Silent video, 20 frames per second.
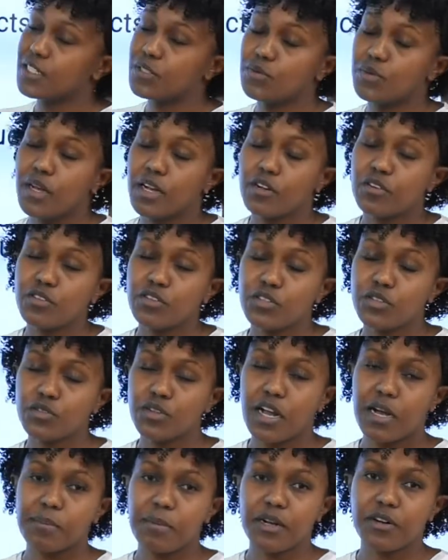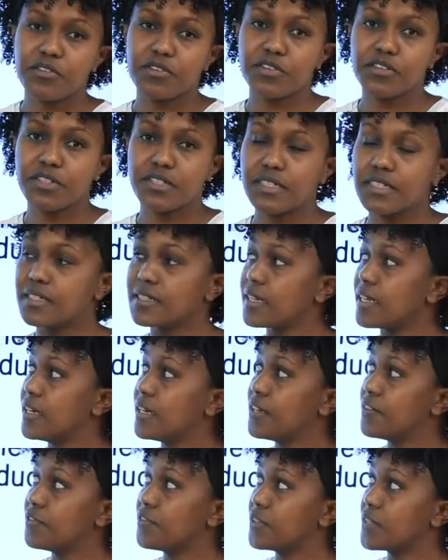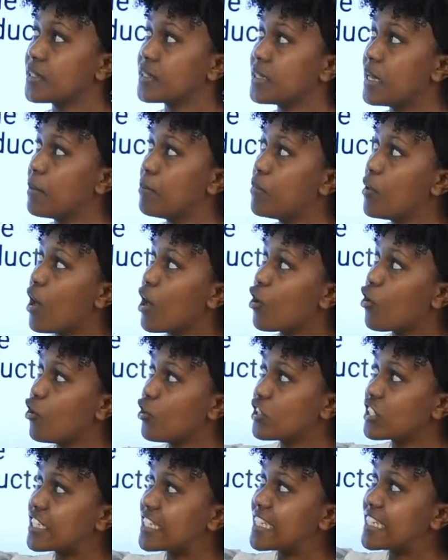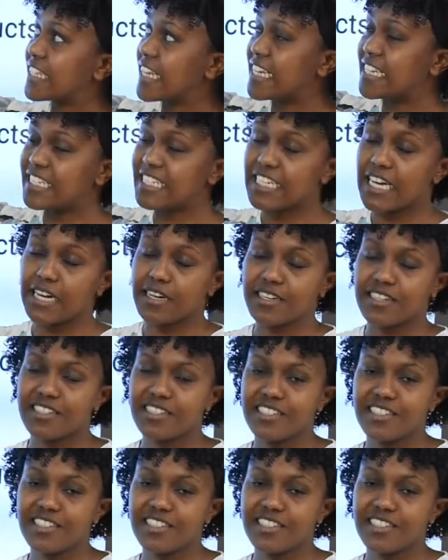that we are going to come across is, for example, a cost center.